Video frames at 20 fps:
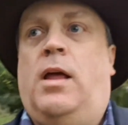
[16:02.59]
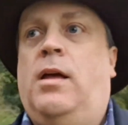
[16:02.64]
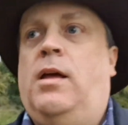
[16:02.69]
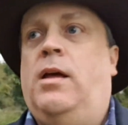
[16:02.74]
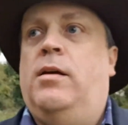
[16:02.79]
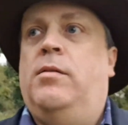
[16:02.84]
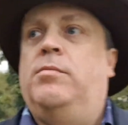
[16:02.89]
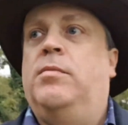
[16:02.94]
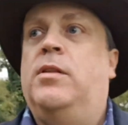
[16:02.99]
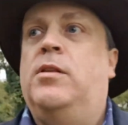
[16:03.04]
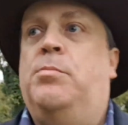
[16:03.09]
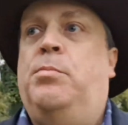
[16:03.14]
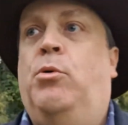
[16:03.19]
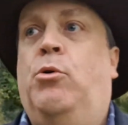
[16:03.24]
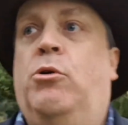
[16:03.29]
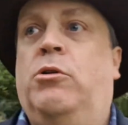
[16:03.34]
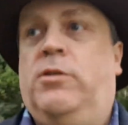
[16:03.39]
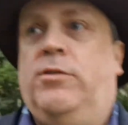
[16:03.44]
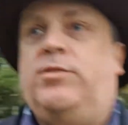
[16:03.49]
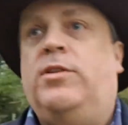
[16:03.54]
um, the
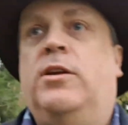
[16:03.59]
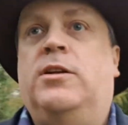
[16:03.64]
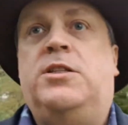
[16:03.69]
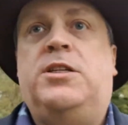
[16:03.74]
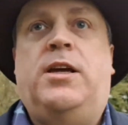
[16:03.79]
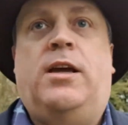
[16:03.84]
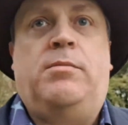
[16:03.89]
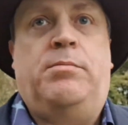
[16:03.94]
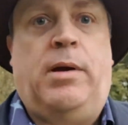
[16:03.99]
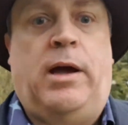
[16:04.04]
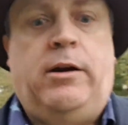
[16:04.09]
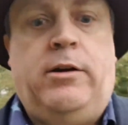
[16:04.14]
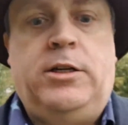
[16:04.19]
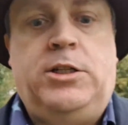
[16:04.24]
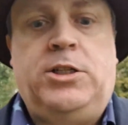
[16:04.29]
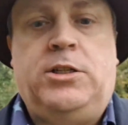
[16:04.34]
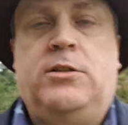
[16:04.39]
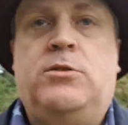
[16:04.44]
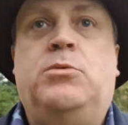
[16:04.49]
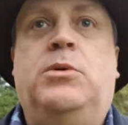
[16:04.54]
poor of 38
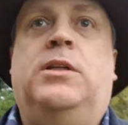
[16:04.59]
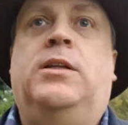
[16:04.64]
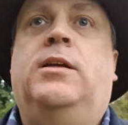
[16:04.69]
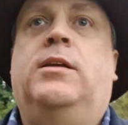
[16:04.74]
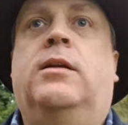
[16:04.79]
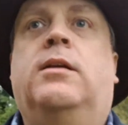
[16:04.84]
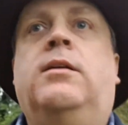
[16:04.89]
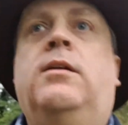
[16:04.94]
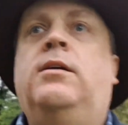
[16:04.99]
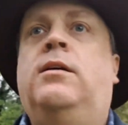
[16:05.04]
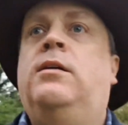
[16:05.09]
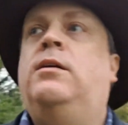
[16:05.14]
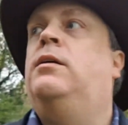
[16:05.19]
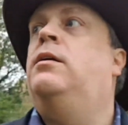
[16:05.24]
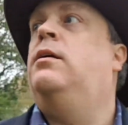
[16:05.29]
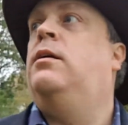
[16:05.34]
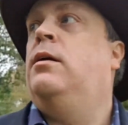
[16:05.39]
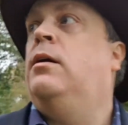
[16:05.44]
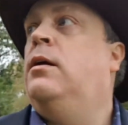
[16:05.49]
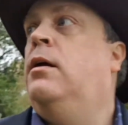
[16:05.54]
parishes within
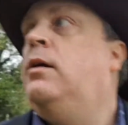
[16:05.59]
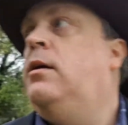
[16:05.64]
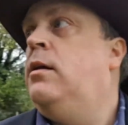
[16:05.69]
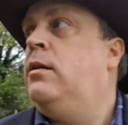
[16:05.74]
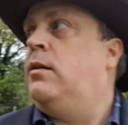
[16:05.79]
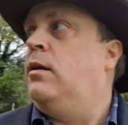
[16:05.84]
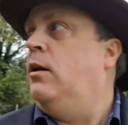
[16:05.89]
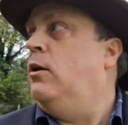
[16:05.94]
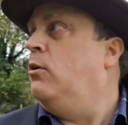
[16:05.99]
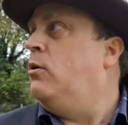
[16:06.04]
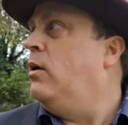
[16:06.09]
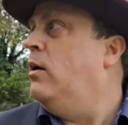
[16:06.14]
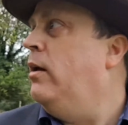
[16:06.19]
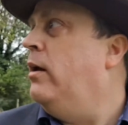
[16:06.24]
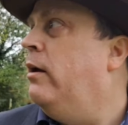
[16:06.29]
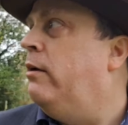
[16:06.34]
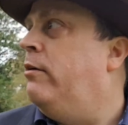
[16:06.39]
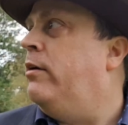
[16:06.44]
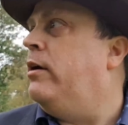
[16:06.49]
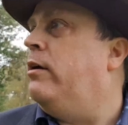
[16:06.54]
the local
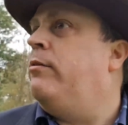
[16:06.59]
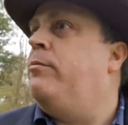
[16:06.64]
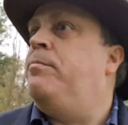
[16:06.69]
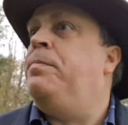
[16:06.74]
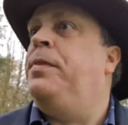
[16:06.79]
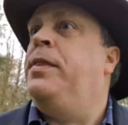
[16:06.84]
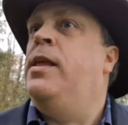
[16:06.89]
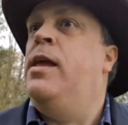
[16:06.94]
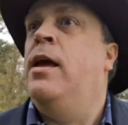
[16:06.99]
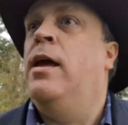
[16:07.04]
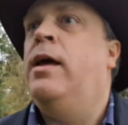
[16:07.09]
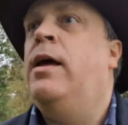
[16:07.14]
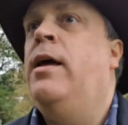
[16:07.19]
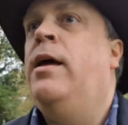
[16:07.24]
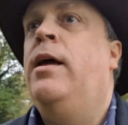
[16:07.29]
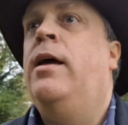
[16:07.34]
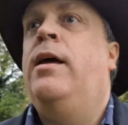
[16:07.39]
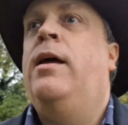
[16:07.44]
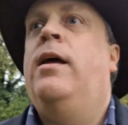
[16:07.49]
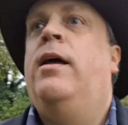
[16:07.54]
area.
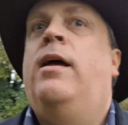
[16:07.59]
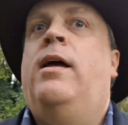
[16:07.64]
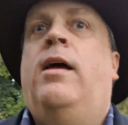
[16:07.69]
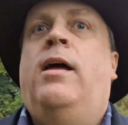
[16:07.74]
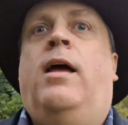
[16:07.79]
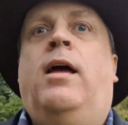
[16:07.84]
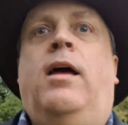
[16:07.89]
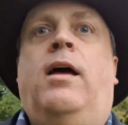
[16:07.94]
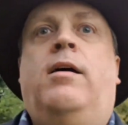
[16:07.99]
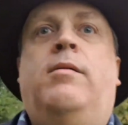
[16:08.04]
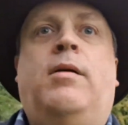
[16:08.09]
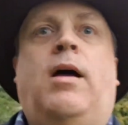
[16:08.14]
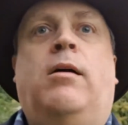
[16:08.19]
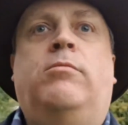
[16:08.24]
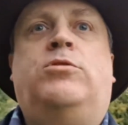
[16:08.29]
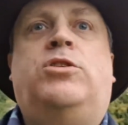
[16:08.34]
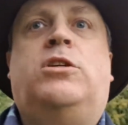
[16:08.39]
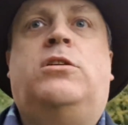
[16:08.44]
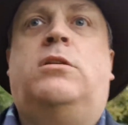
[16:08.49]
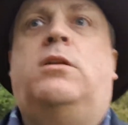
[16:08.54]
Um,
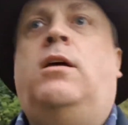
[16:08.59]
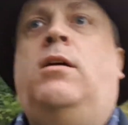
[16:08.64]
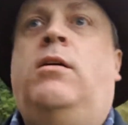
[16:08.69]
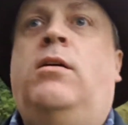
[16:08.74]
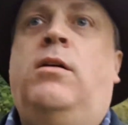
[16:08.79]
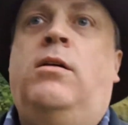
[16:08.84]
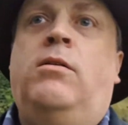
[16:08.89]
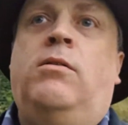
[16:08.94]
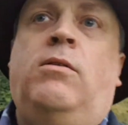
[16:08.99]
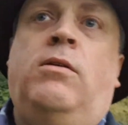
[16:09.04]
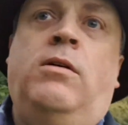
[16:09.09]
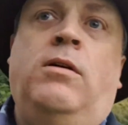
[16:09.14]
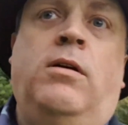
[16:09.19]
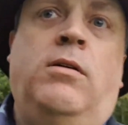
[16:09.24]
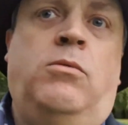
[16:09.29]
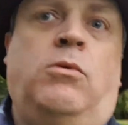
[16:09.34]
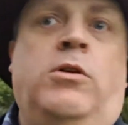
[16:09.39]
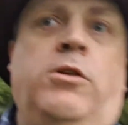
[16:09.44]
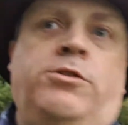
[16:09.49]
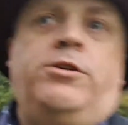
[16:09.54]
I'm just
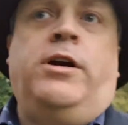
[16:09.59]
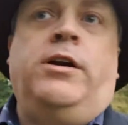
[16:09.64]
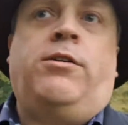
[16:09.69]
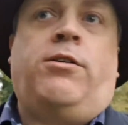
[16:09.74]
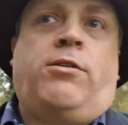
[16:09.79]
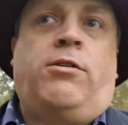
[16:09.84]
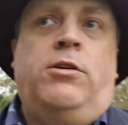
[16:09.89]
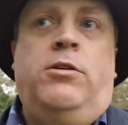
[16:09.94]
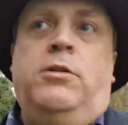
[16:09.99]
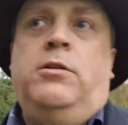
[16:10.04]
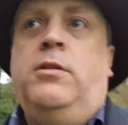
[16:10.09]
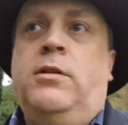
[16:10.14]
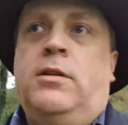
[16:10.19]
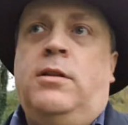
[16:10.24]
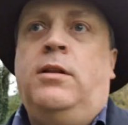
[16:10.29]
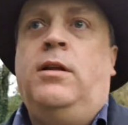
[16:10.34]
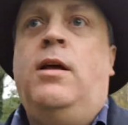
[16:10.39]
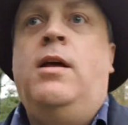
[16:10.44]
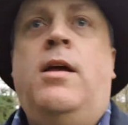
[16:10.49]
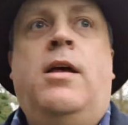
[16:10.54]
wandering through
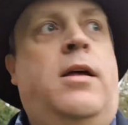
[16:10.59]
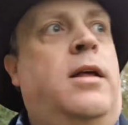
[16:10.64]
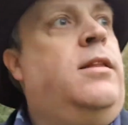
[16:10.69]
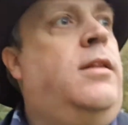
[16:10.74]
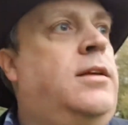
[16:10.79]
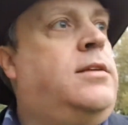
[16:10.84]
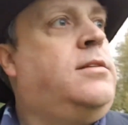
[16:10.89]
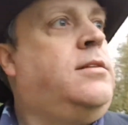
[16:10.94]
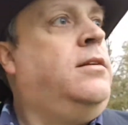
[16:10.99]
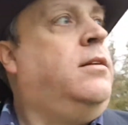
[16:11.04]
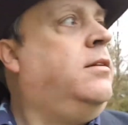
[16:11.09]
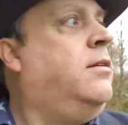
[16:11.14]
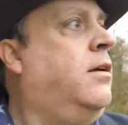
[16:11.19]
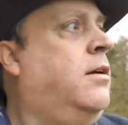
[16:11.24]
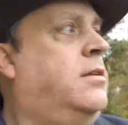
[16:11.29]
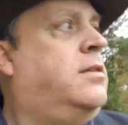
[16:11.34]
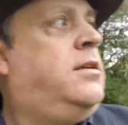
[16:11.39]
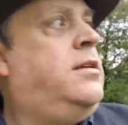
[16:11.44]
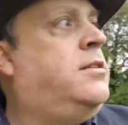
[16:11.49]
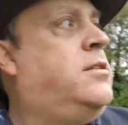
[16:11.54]
this
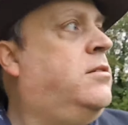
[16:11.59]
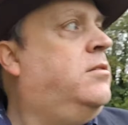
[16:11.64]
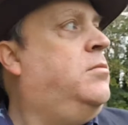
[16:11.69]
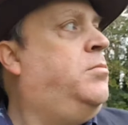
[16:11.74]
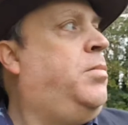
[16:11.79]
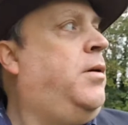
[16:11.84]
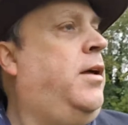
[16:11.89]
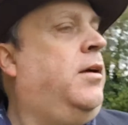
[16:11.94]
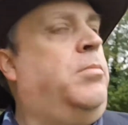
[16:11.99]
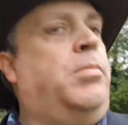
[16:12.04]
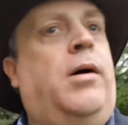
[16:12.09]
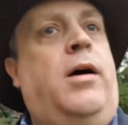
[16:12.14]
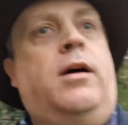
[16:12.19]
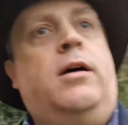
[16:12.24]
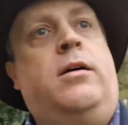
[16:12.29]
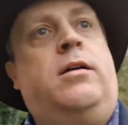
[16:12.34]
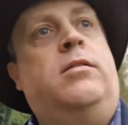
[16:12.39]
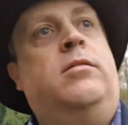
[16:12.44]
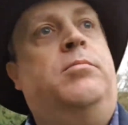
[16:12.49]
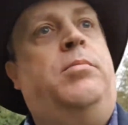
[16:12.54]
nice little play
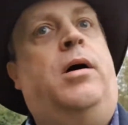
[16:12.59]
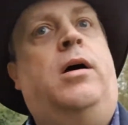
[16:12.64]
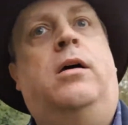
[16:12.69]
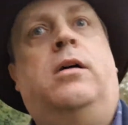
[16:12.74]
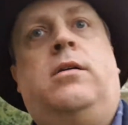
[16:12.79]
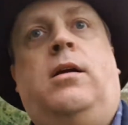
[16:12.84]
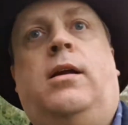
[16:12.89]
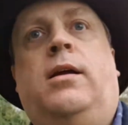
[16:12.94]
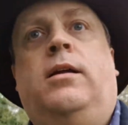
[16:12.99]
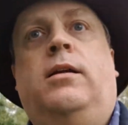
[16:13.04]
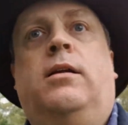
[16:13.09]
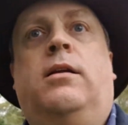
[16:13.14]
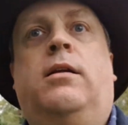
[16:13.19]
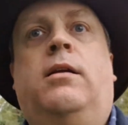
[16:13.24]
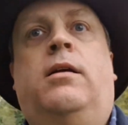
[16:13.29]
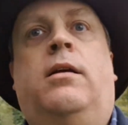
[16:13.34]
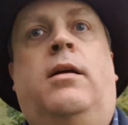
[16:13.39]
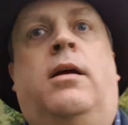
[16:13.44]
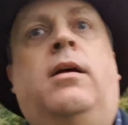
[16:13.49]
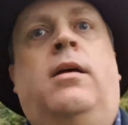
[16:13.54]
park and parkland
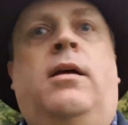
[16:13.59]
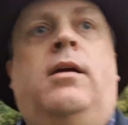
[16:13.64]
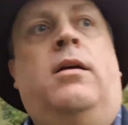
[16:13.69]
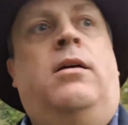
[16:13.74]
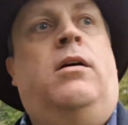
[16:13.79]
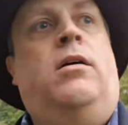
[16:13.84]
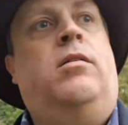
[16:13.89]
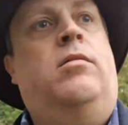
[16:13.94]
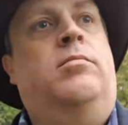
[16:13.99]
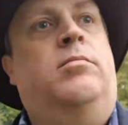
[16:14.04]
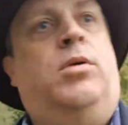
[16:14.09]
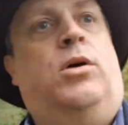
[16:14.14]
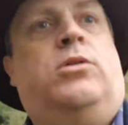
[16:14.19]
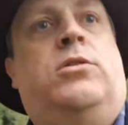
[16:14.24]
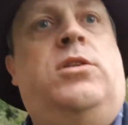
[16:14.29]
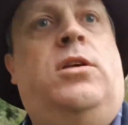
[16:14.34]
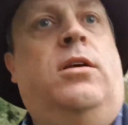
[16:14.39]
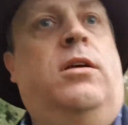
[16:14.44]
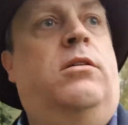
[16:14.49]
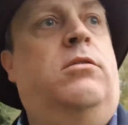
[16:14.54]
on
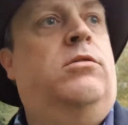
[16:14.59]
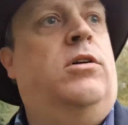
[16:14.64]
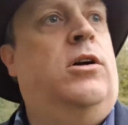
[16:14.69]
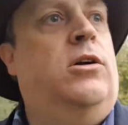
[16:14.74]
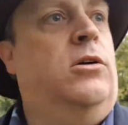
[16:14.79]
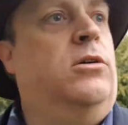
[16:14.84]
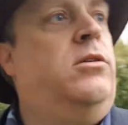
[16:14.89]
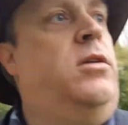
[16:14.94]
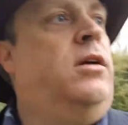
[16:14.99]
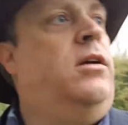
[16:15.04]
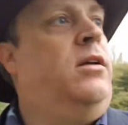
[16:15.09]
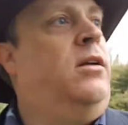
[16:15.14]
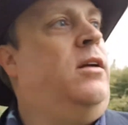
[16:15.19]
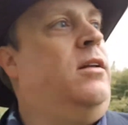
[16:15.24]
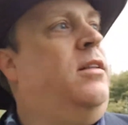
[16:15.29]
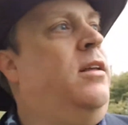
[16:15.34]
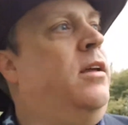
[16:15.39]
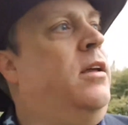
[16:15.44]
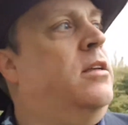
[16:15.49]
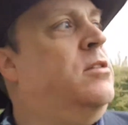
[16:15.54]
Box Hill Road. I
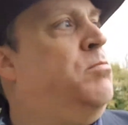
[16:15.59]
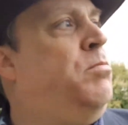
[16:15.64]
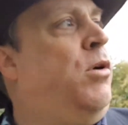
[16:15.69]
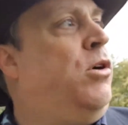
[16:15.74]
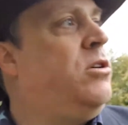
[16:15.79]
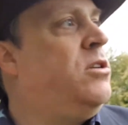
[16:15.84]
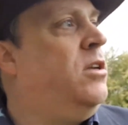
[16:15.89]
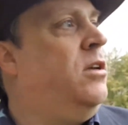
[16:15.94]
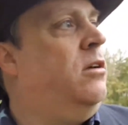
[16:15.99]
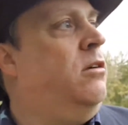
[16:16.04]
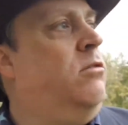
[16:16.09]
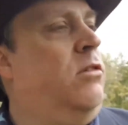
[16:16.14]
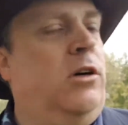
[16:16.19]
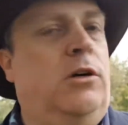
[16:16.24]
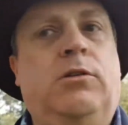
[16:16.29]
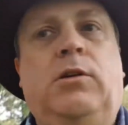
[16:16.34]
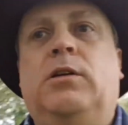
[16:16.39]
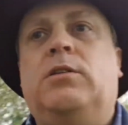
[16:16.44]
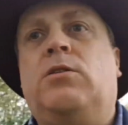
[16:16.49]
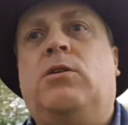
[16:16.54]
think it's Box Hill
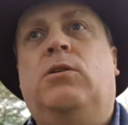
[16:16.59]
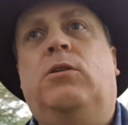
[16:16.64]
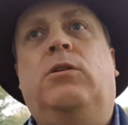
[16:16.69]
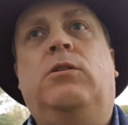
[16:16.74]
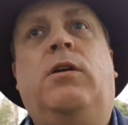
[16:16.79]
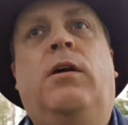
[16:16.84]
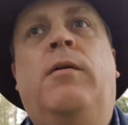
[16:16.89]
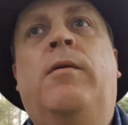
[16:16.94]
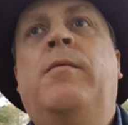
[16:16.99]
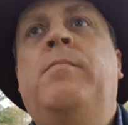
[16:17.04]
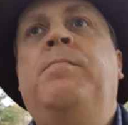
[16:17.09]
Road, it's called,